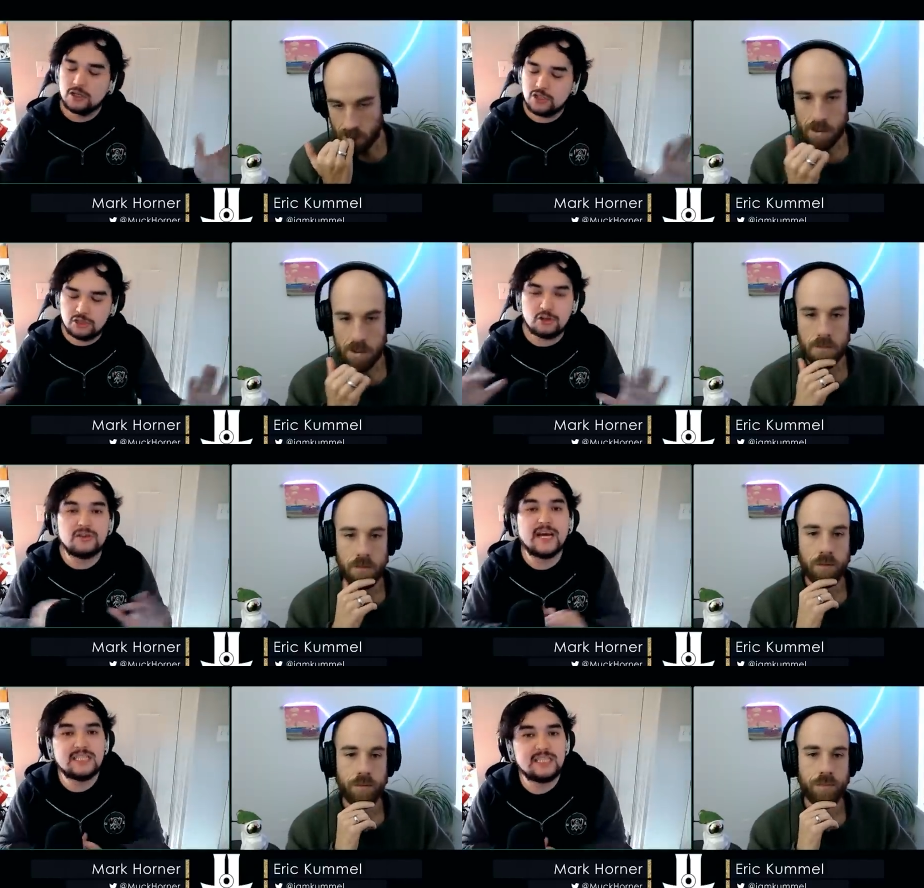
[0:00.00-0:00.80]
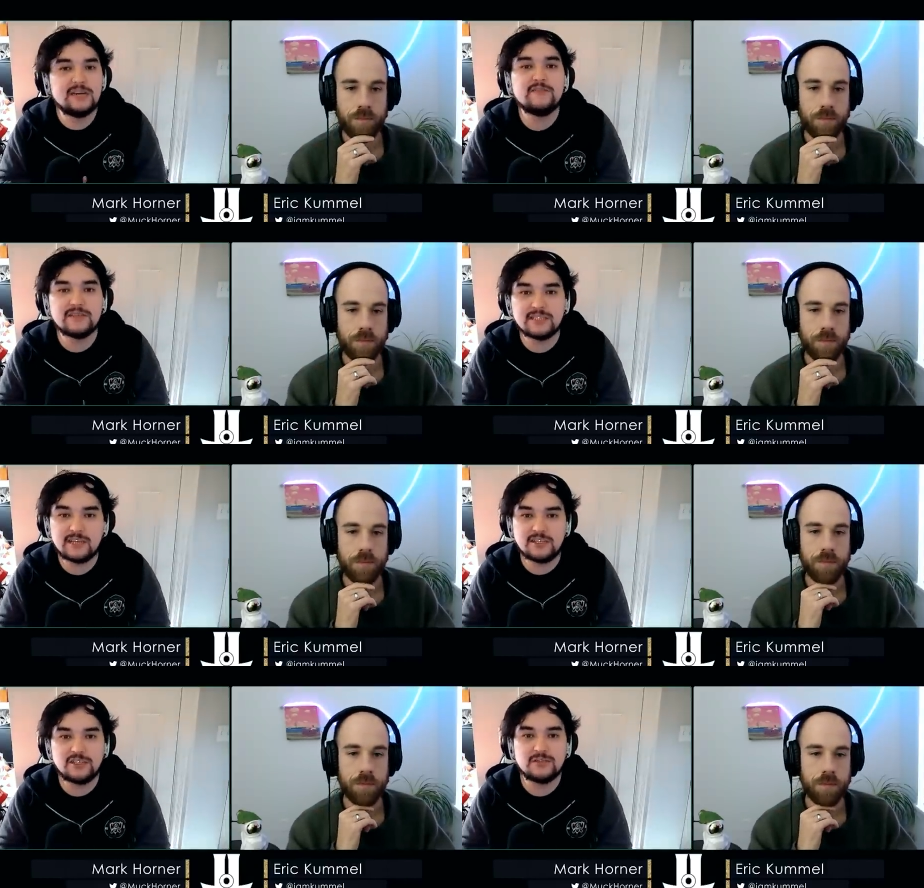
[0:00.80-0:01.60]
Speaker 1: Sure, that's a different
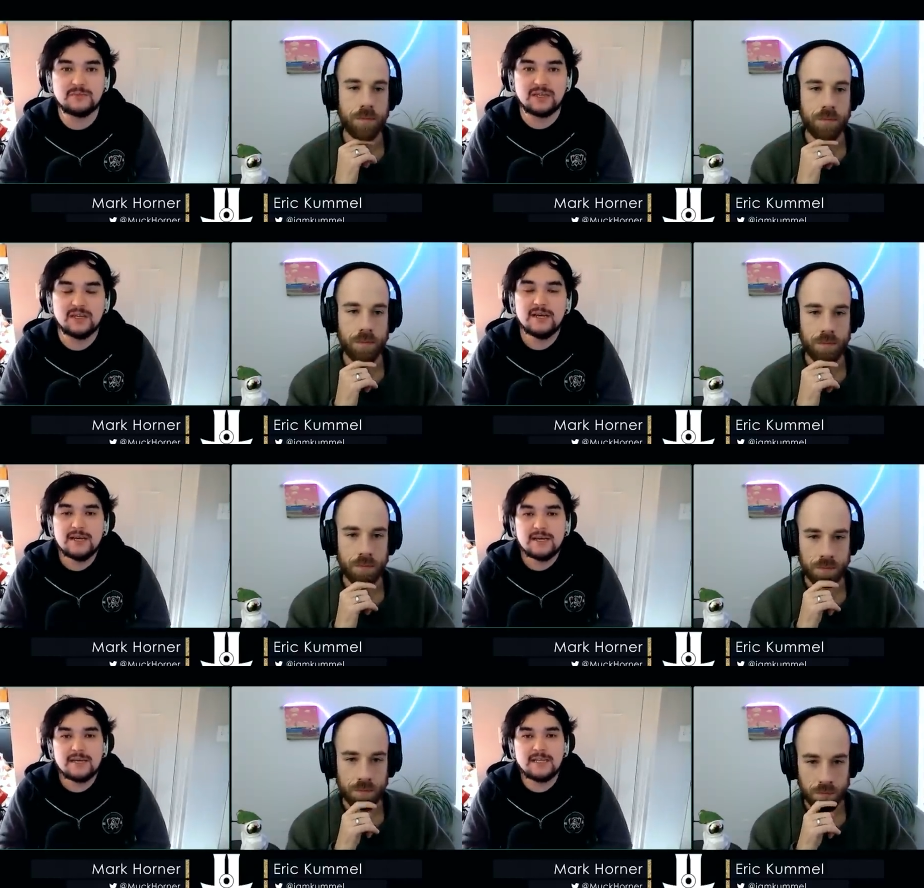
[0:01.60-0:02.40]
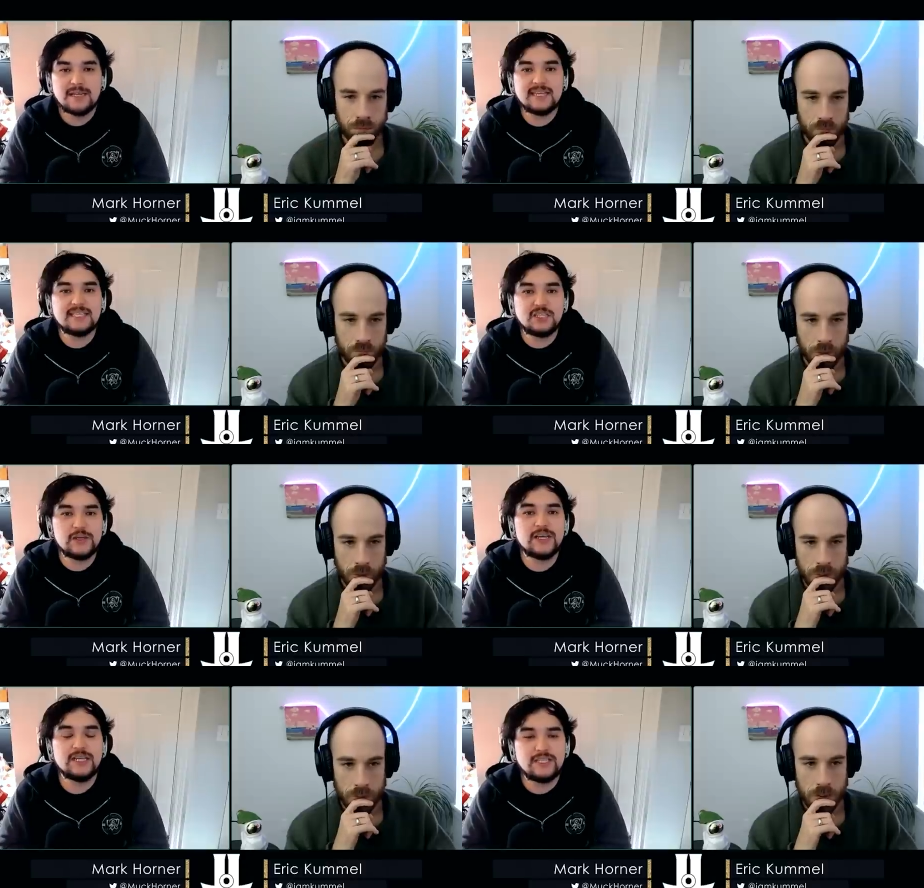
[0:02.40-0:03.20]
discussion, but this
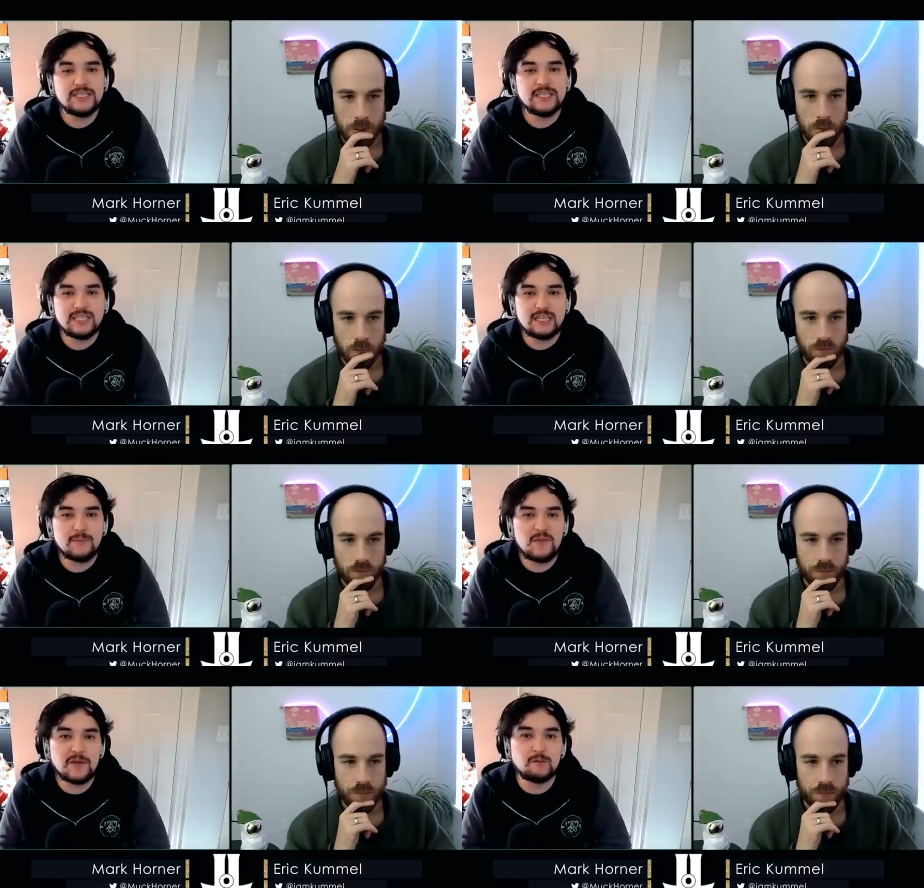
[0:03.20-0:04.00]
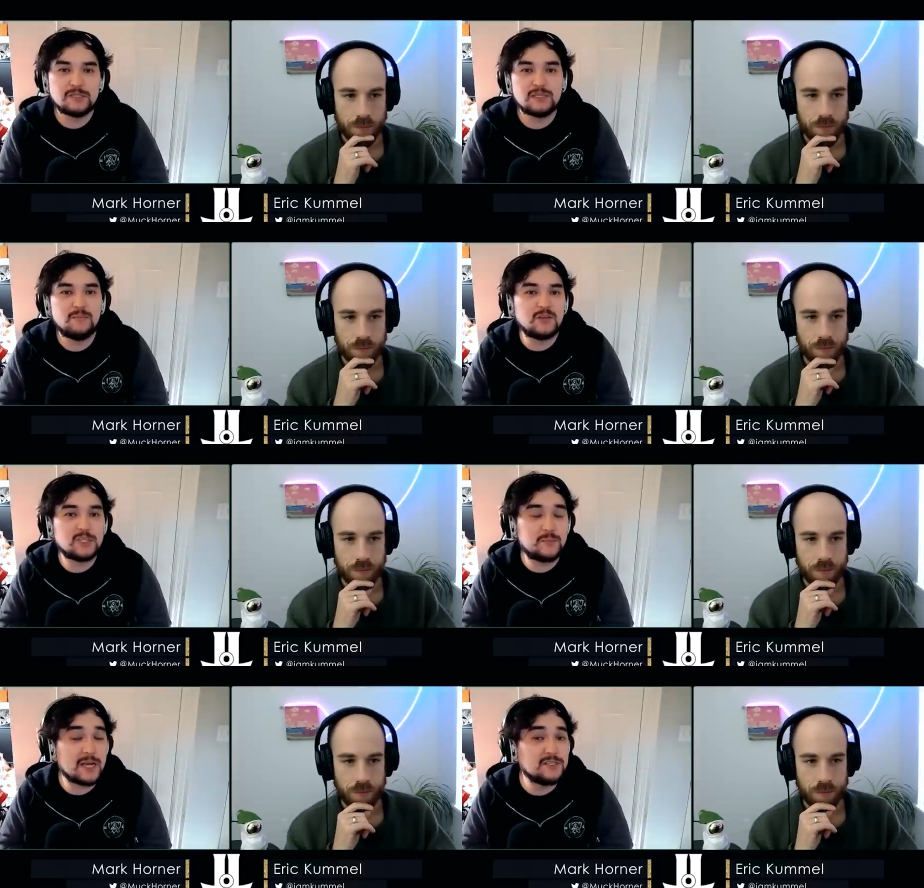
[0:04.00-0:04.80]
J D G team, I think, was something
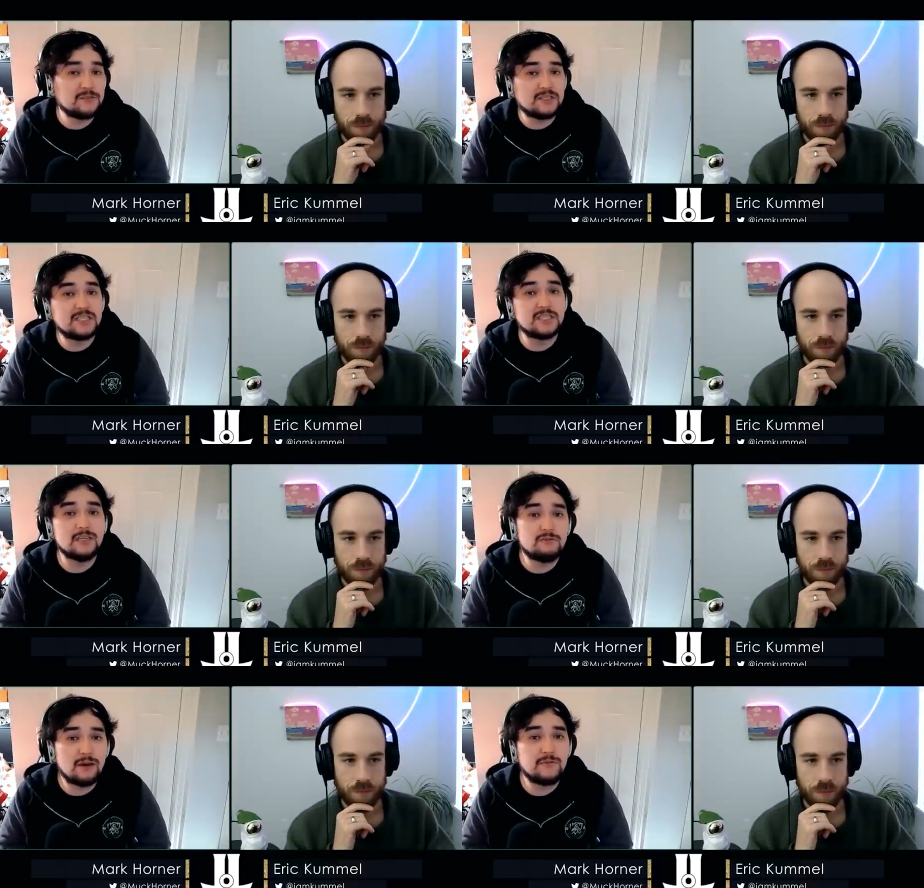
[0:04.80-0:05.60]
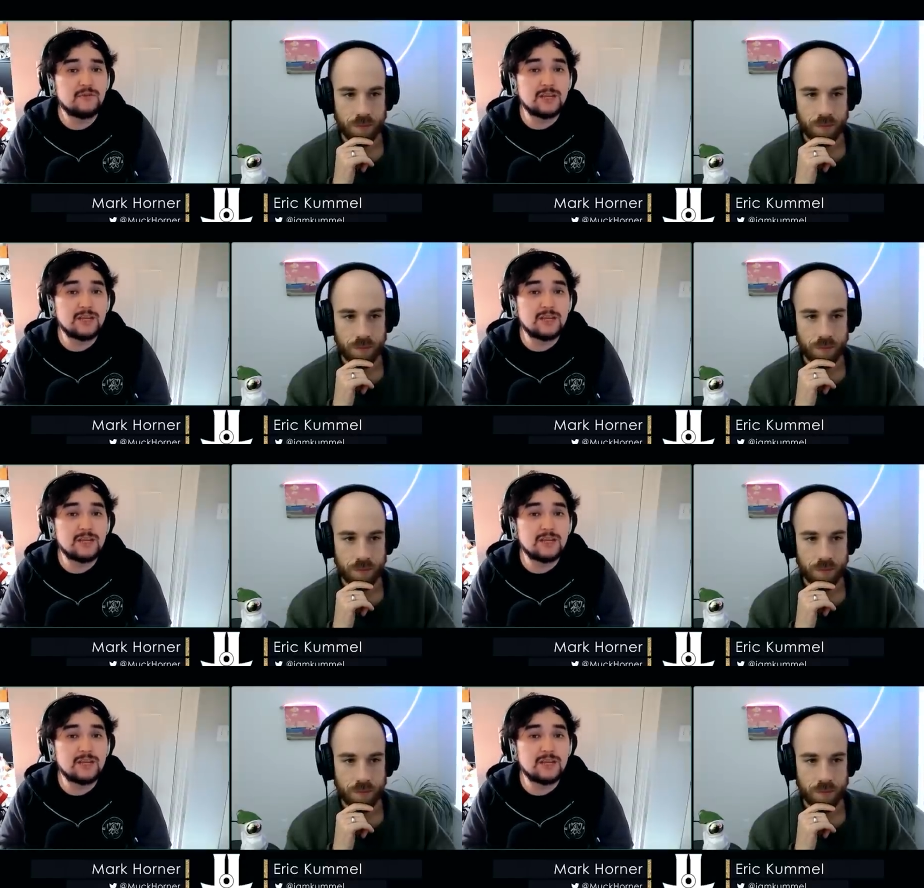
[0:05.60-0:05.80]
special to see throughout the